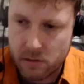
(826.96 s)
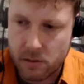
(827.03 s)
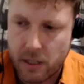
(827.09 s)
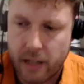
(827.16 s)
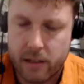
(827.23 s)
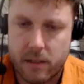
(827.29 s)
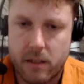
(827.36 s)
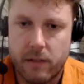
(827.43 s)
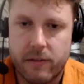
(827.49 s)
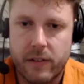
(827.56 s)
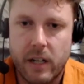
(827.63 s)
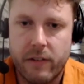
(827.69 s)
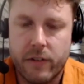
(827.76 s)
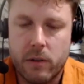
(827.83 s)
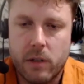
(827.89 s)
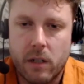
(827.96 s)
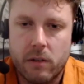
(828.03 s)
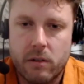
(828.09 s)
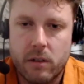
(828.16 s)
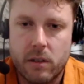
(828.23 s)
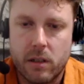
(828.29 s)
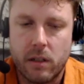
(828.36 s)
has a few
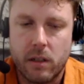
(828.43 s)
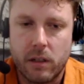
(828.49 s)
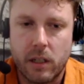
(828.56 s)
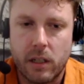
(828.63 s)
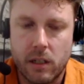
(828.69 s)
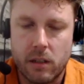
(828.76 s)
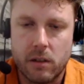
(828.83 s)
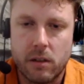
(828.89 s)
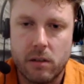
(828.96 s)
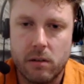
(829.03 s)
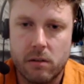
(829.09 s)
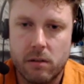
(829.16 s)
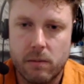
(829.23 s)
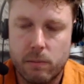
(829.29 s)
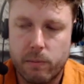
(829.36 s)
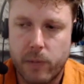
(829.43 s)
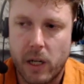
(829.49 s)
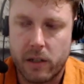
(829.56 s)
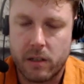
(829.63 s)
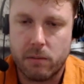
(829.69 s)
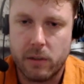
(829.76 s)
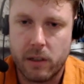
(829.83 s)
countries that are looking into
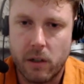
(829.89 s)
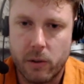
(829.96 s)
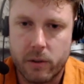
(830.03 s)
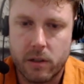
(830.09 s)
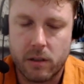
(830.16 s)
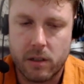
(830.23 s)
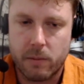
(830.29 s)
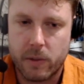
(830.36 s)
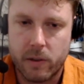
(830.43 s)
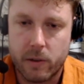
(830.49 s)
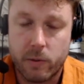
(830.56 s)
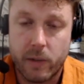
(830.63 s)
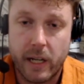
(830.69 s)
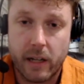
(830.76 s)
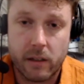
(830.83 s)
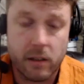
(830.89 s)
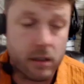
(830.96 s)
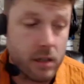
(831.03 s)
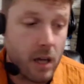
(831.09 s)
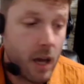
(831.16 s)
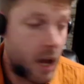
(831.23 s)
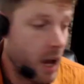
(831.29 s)
possibly hosting some of these reactors.
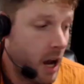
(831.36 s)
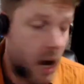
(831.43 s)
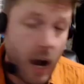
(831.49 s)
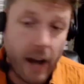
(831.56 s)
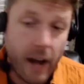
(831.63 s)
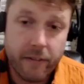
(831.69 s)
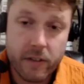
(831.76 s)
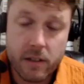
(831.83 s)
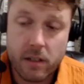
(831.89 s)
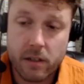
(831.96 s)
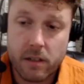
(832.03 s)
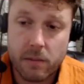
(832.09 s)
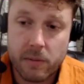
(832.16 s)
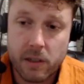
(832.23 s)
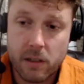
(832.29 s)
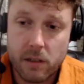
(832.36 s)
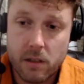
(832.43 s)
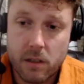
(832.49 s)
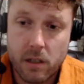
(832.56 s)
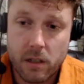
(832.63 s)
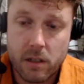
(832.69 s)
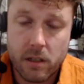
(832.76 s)
I even saw something
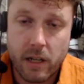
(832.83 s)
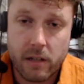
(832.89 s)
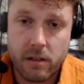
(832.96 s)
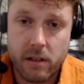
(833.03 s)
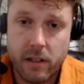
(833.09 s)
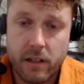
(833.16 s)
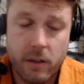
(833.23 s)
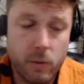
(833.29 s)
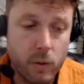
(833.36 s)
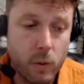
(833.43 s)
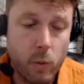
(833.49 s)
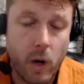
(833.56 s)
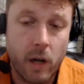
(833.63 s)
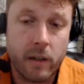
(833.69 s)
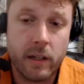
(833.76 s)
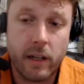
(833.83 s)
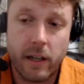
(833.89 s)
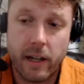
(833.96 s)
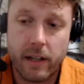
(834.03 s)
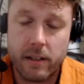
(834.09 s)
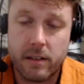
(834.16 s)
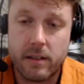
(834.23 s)
just yesterday that Rwanda
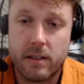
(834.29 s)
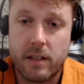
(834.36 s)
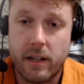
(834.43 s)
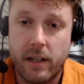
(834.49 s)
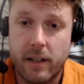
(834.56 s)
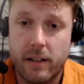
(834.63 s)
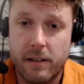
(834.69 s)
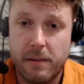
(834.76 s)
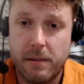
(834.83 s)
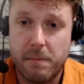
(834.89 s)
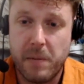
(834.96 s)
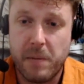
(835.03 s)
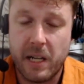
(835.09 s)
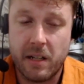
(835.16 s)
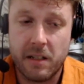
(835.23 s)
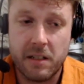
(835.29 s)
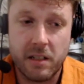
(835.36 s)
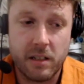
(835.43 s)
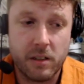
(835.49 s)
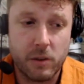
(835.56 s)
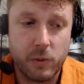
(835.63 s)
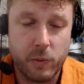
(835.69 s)
has made a
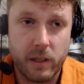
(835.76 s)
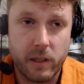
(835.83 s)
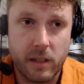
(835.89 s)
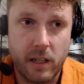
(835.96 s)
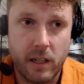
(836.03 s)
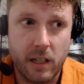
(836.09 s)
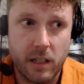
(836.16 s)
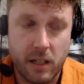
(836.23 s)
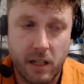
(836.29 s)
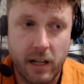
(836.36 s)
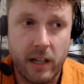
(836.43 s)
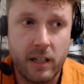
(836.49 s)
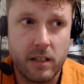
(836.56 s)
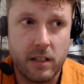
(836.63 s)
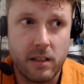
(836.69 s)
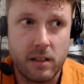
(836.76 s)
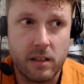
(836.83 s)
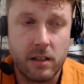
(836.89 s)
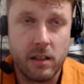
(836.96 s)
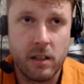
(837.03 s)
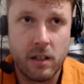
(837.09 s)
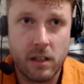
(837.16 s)
deal with a Canadian
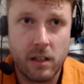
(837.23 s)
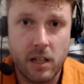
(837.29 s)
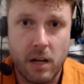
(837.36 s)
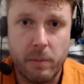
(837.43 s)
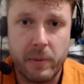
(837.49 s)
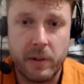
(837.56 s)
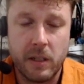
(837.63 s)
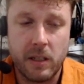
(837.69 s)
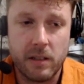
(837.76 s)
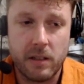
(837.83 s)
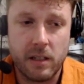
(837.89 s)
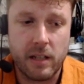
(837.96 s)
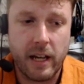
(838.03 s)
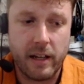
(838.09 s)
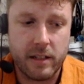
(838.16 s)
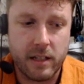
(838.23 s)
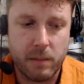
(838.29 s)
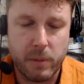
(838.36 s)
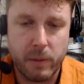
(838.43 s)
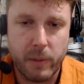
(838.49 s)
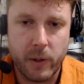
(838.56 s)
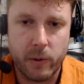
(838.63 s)
company that has a
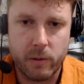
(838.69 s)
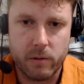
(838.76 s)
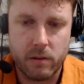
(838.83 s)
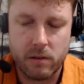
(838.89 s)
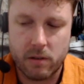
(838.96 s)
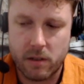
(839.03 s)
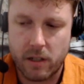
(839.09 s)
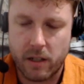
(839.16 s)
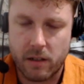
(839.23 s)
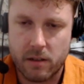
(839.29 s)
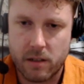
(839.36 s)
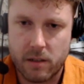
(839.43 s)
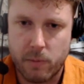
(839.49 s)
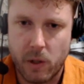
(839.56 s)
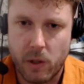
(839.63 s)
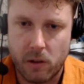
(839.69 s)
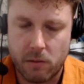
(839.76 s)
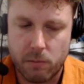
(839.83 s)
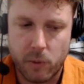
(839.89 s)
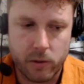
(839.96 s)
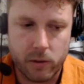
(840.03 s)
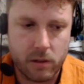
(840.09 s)
proposed small
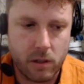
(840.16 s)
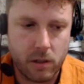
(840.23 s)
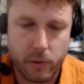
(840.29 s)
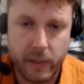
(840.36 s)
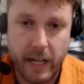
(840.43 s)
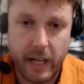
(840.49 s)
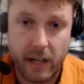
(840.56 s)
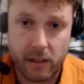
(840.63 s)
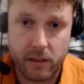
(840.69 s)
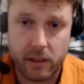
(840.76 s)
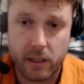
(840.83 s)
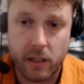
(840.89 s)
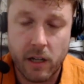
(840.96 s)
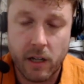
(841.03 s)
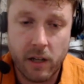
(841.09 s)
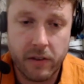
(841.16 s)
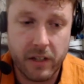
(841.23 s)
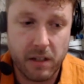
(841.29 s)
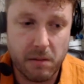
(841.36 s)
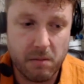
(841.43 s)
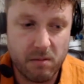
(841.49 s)
molten salt reactor that